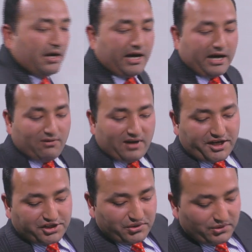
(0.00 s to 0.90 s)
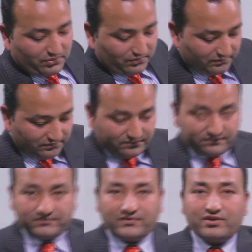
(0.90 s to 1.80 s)
I would like to
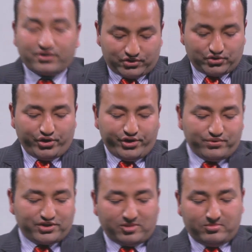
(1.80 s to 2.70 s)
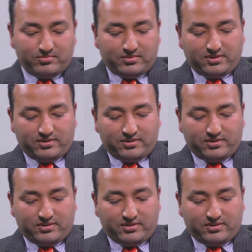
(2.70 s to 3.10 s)
show you some